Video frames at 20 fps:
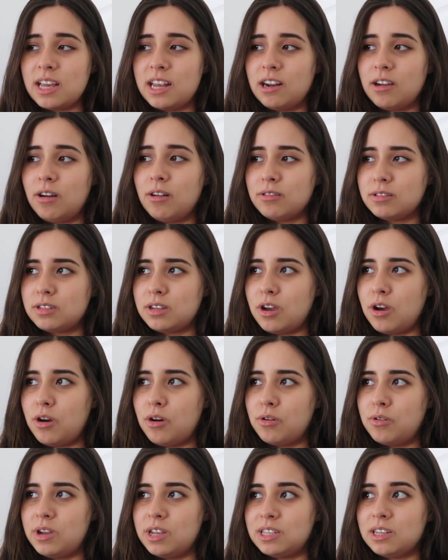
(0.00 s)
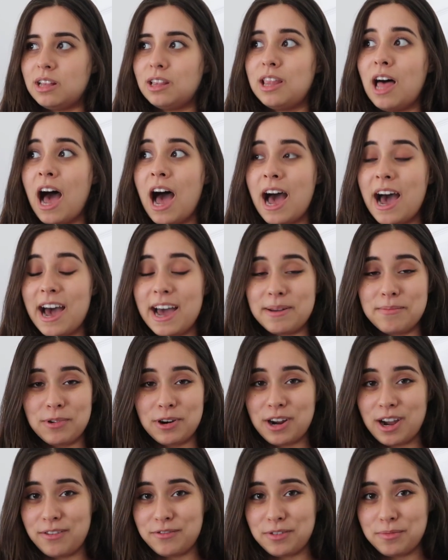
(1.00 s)
and it also is a lot
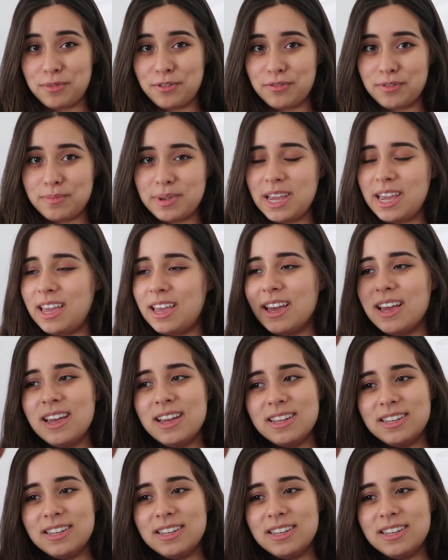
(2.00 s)
more comfortable for me.